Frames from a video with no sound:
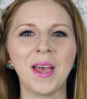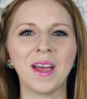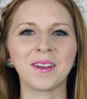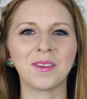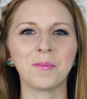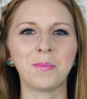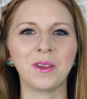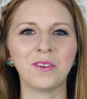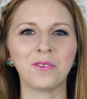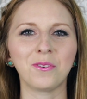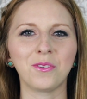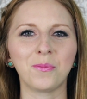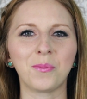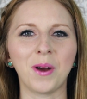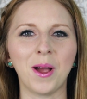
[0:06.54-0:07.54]
back to
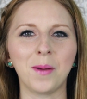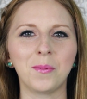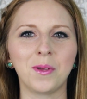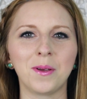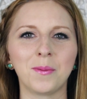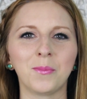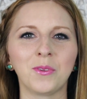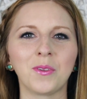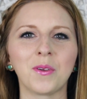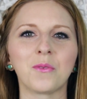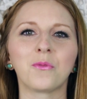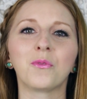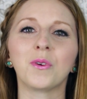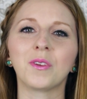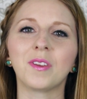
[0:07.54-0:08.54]
Pinterest Problems.
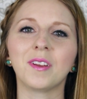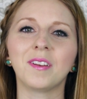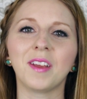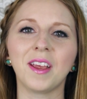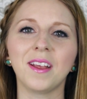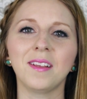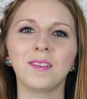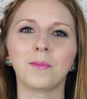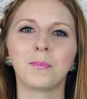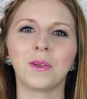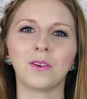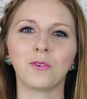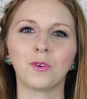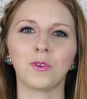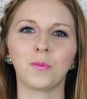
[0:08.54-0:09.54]
For today's
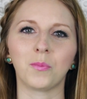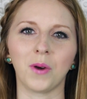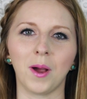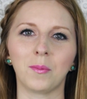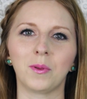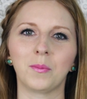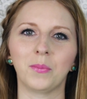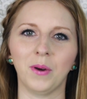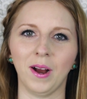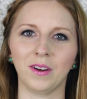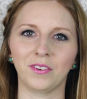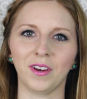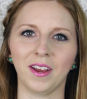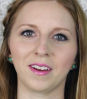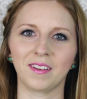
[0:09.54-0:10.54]
Pinterest problem
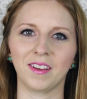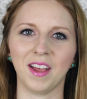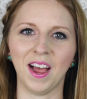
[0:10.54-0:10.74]
project,